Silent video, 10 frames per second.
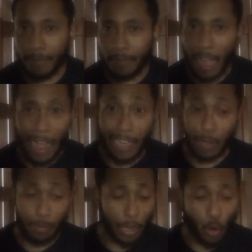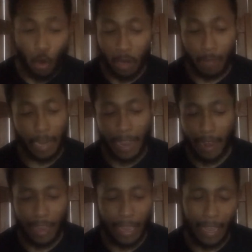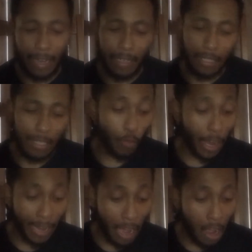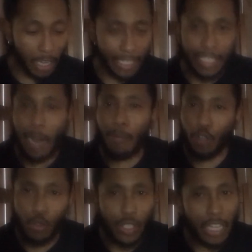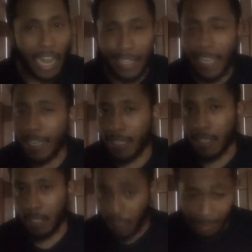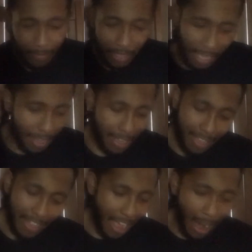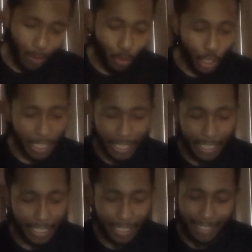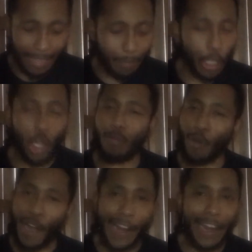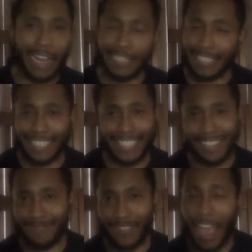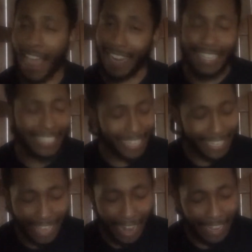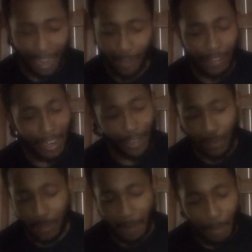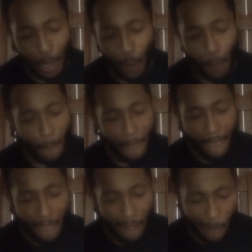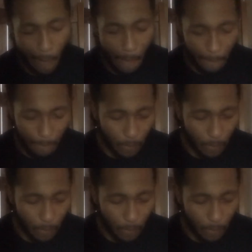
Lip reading: highest paid quarterback, and right now he's not producing. I think it's a system thing. I really just Bill O'Brien. He's got to get out there. You got to do something better. And